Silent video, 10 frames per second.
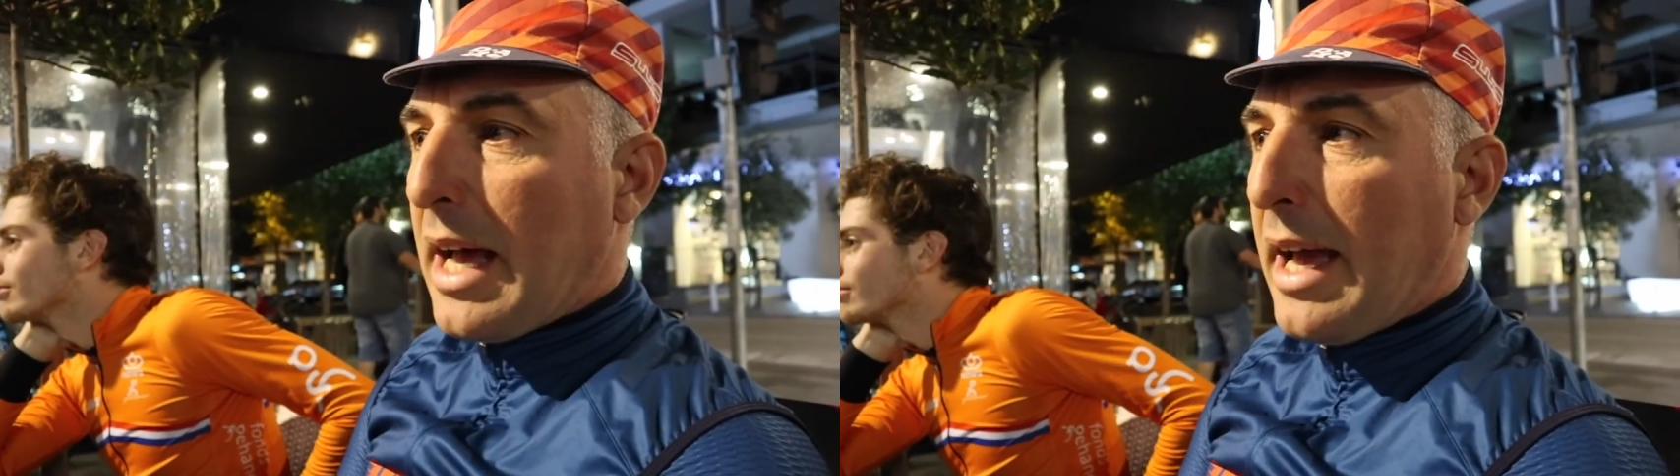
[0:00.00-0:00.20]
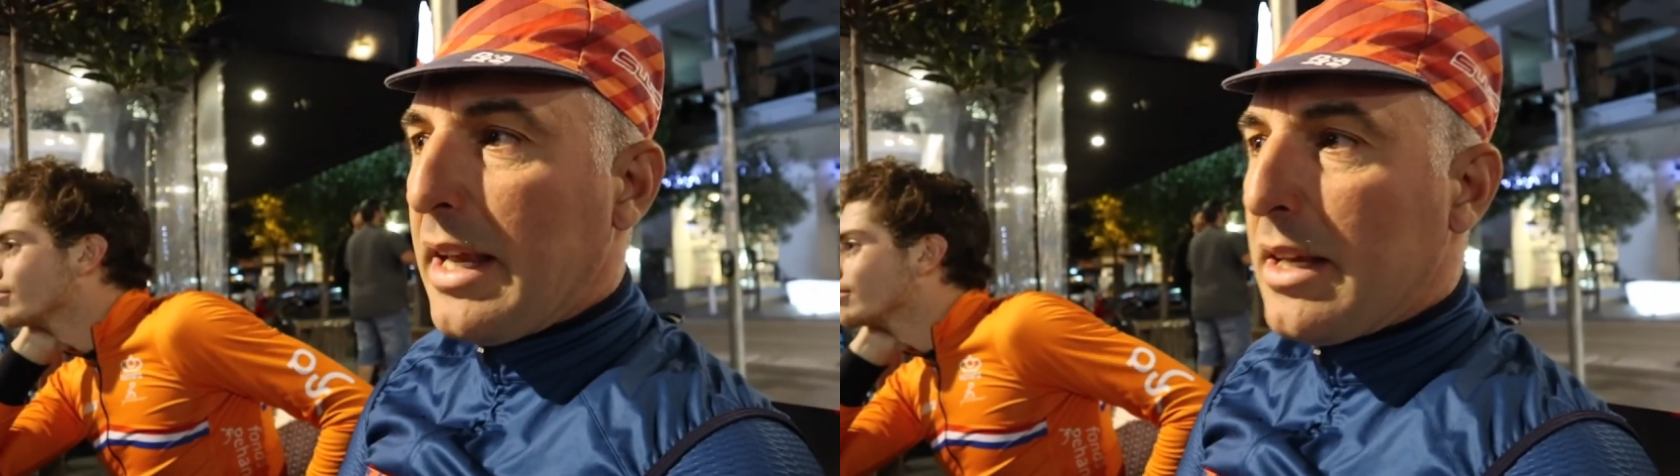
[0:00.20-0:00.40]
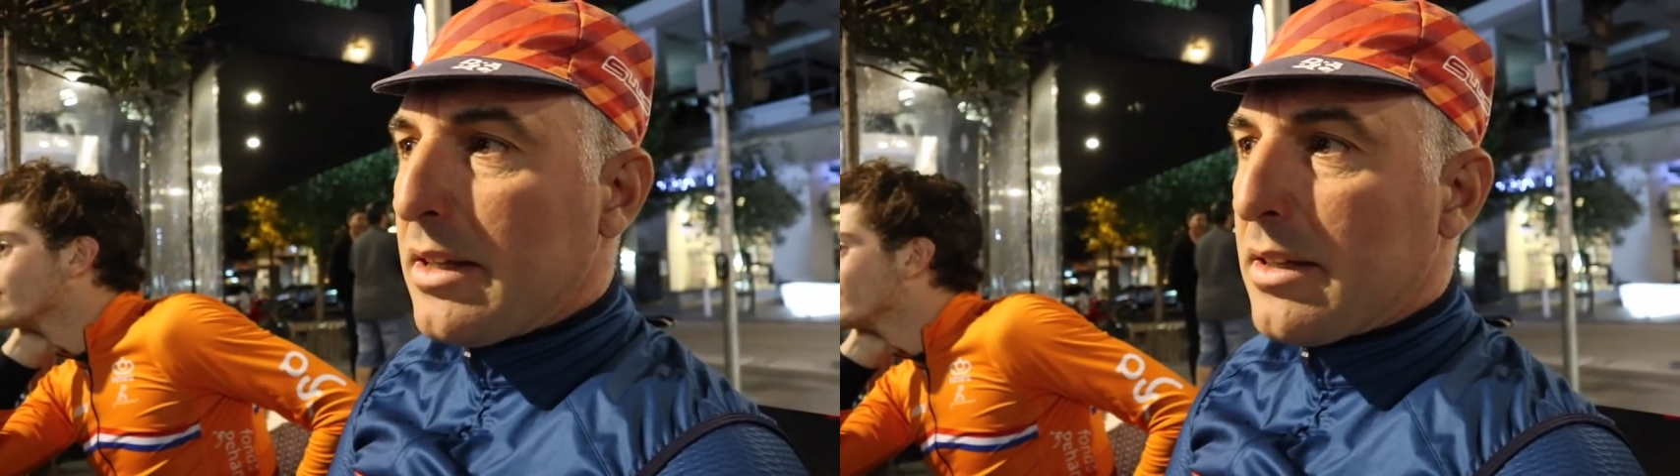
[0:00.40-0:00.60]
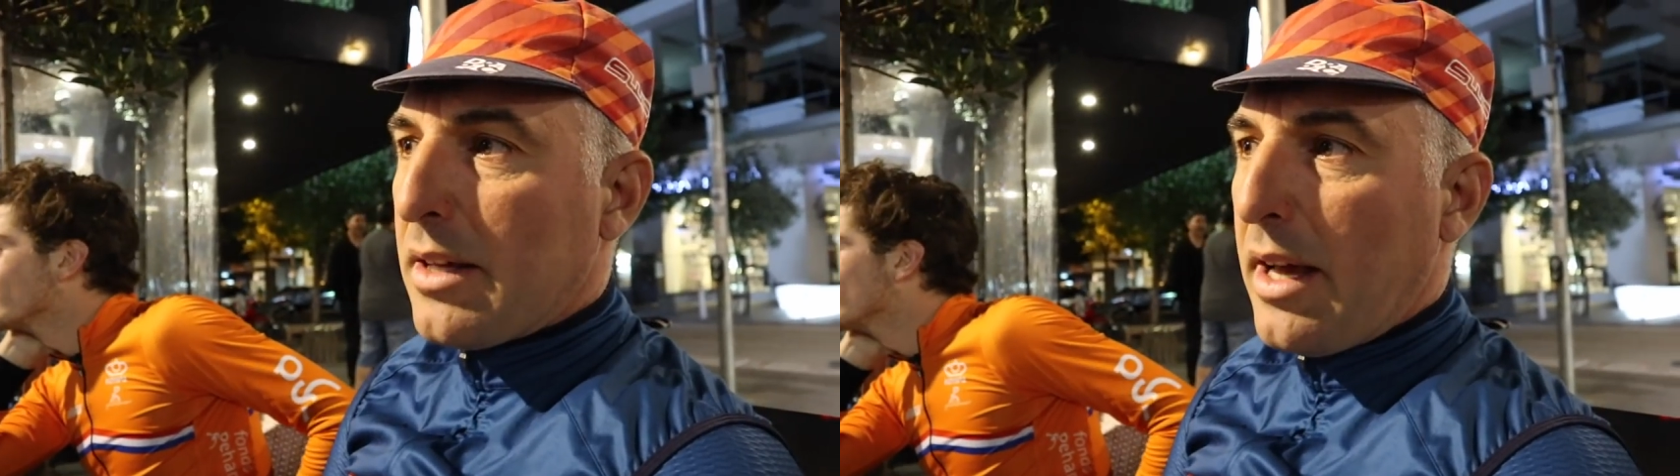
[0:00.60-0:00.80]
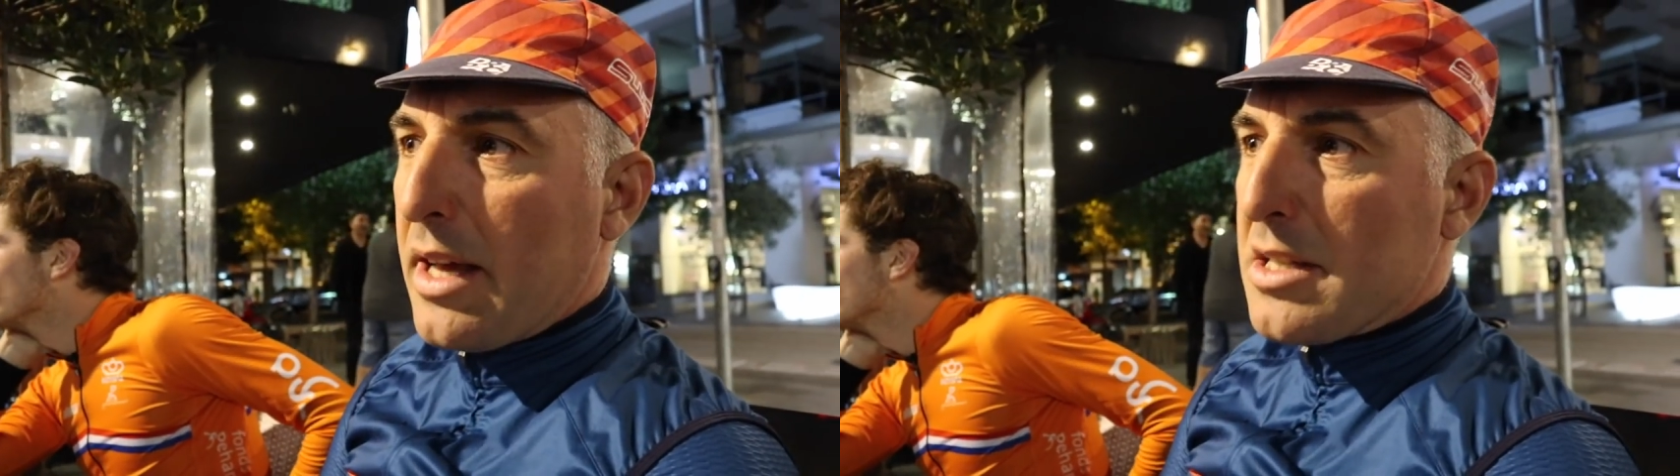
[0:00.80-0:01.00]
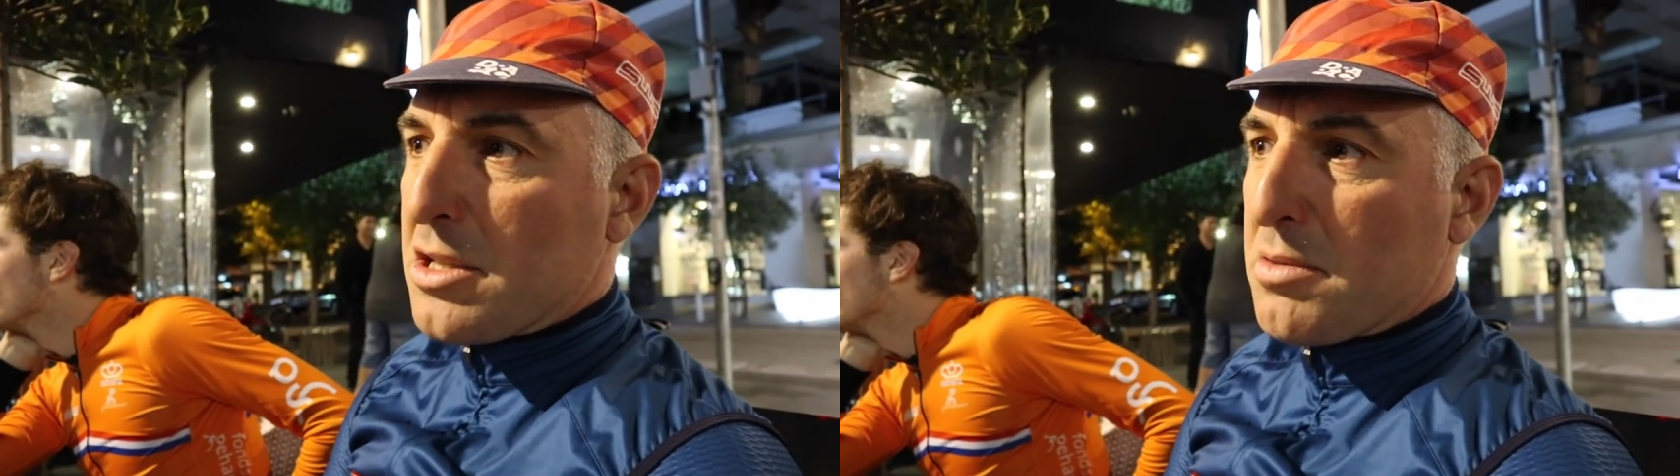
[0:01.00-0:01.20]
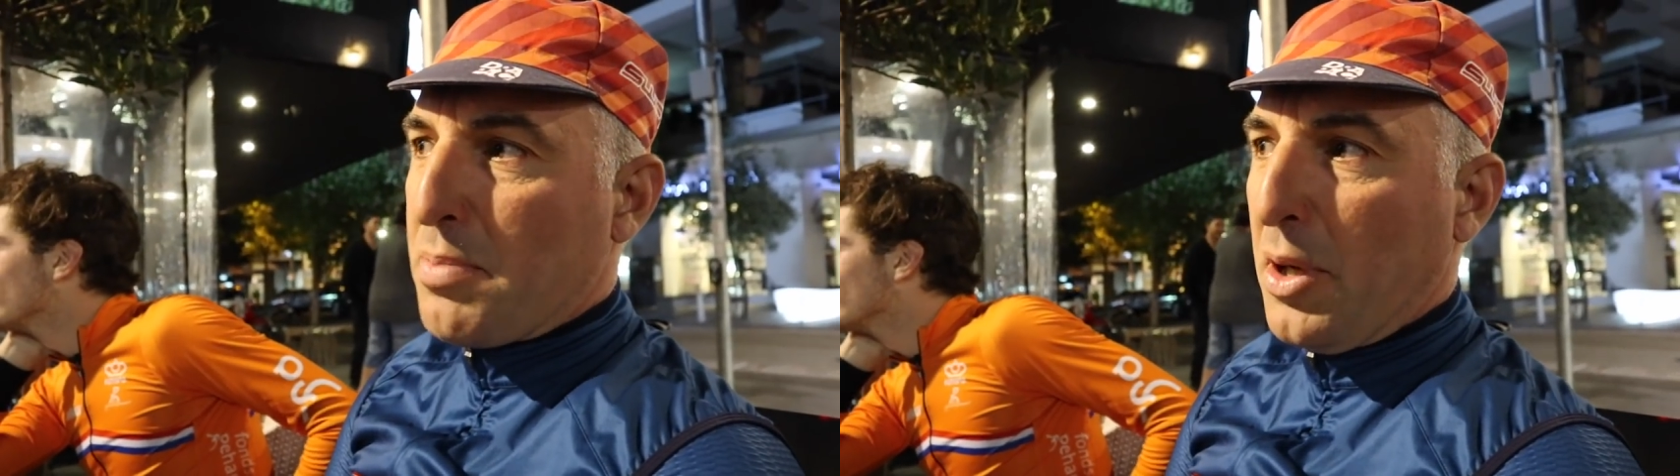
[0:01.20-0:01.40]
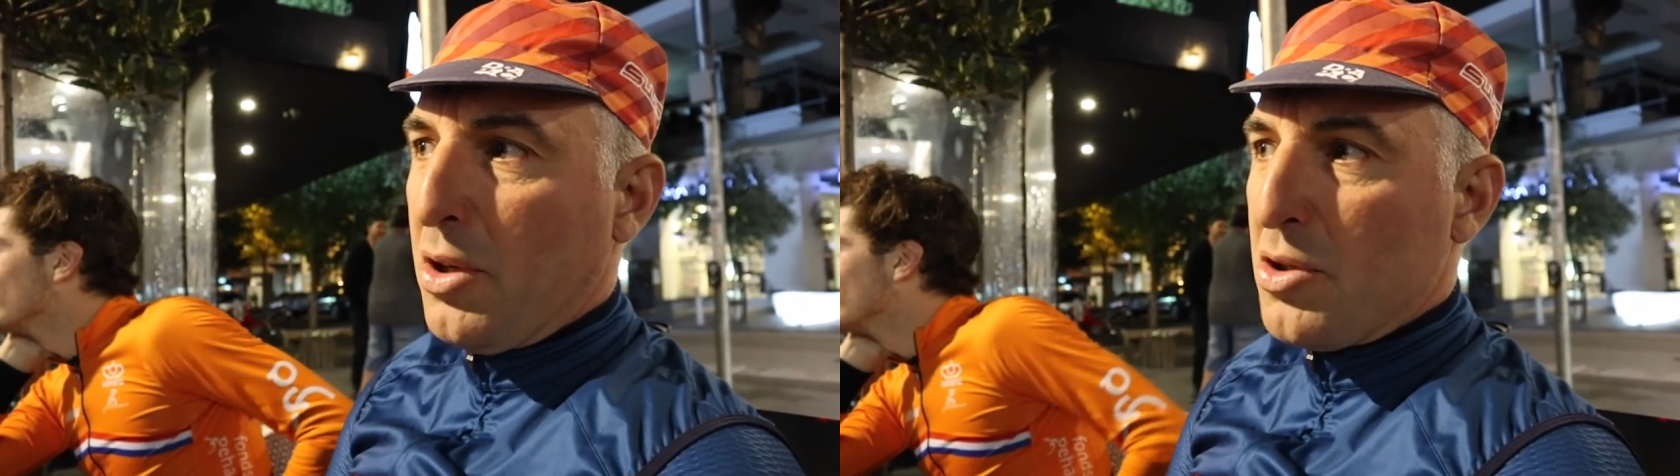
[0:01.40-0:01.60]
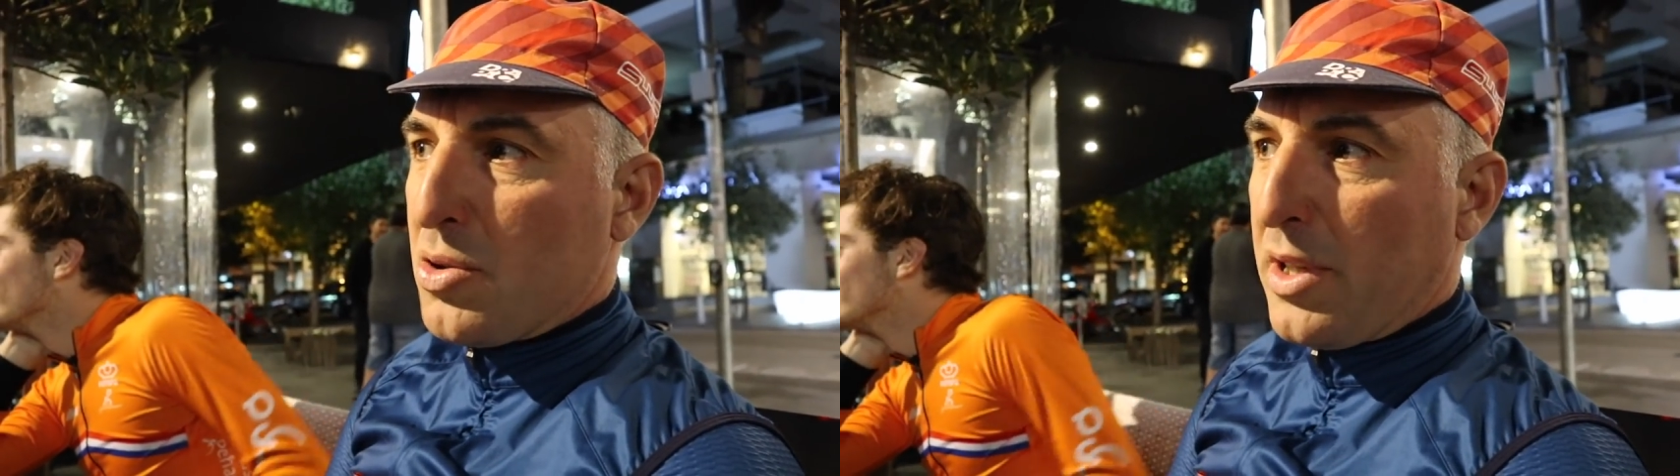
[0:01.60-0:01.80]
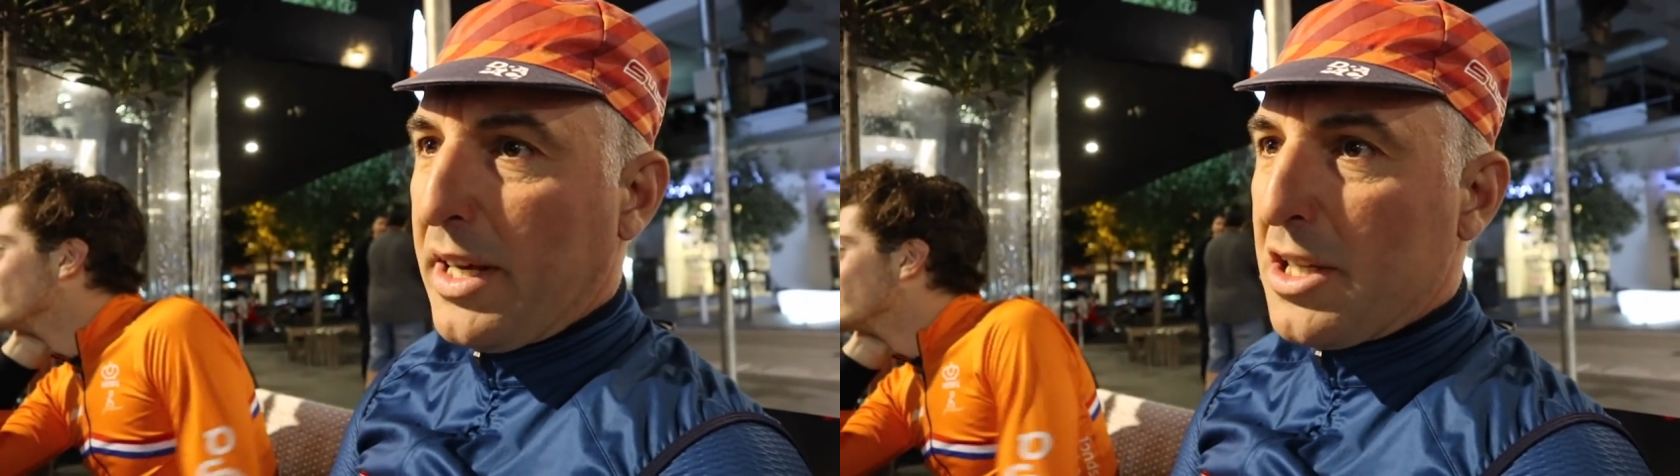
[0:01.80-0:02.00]
Day, as per
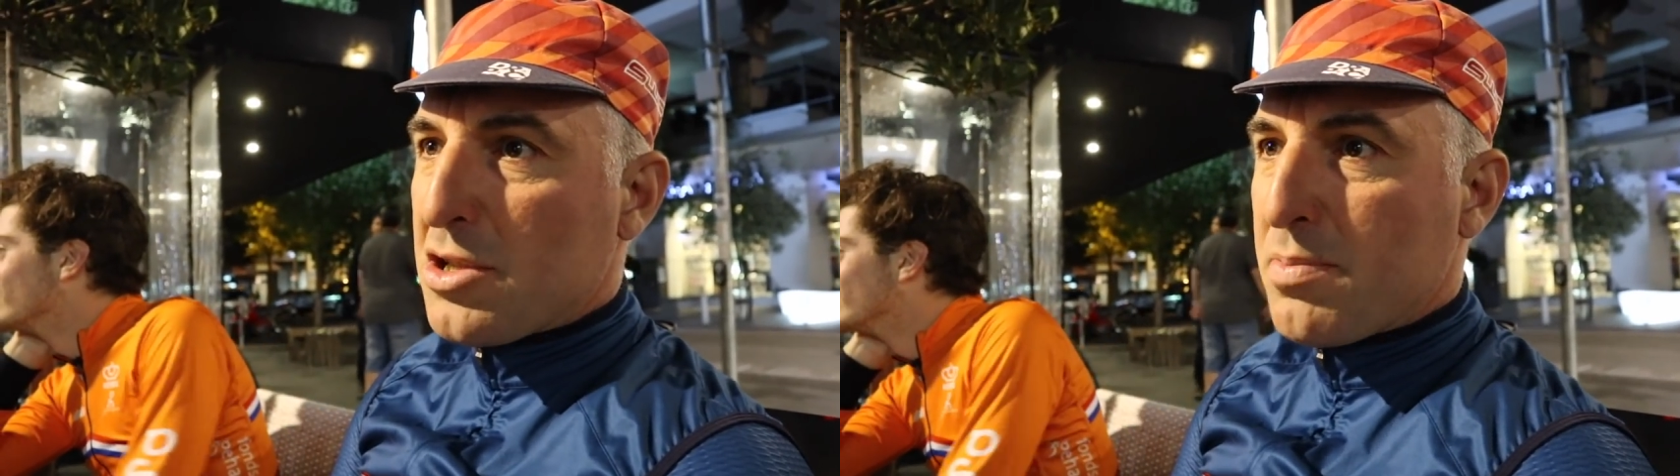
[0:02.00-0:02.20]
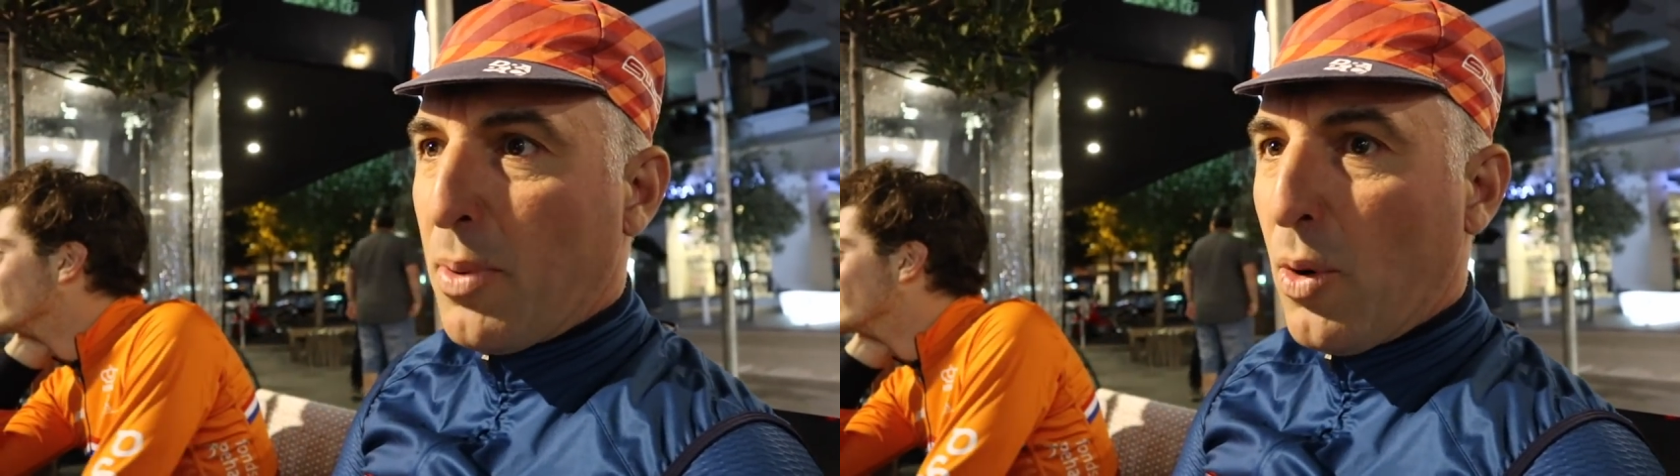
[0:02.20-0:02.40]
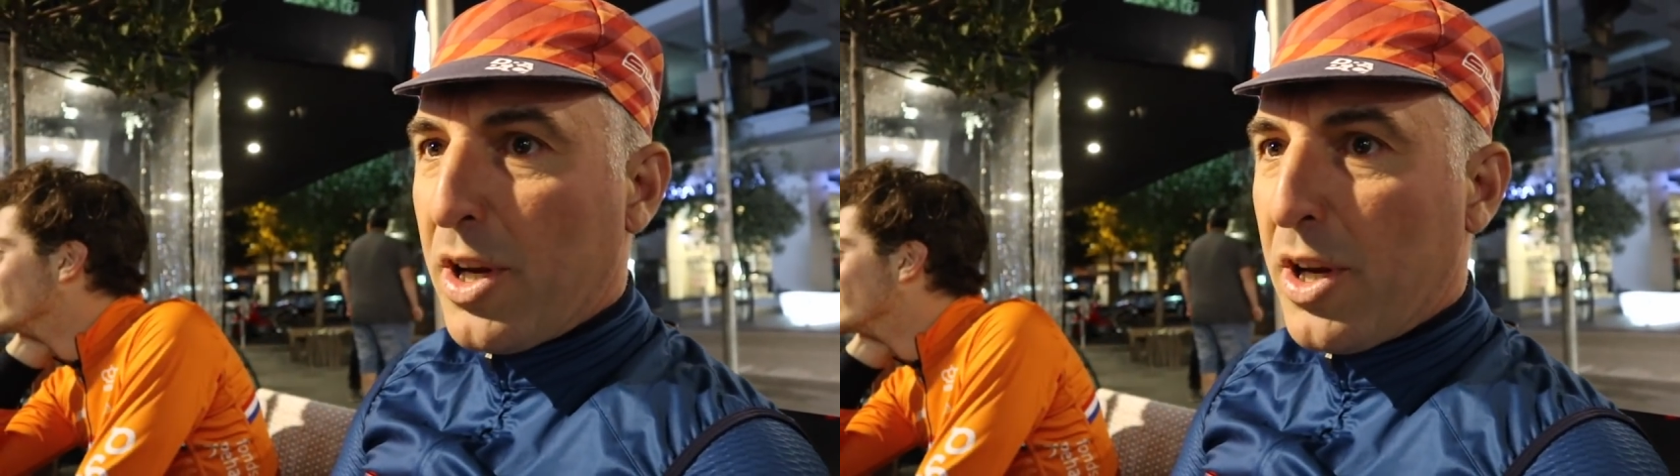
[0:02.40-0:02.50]
usual in any sport,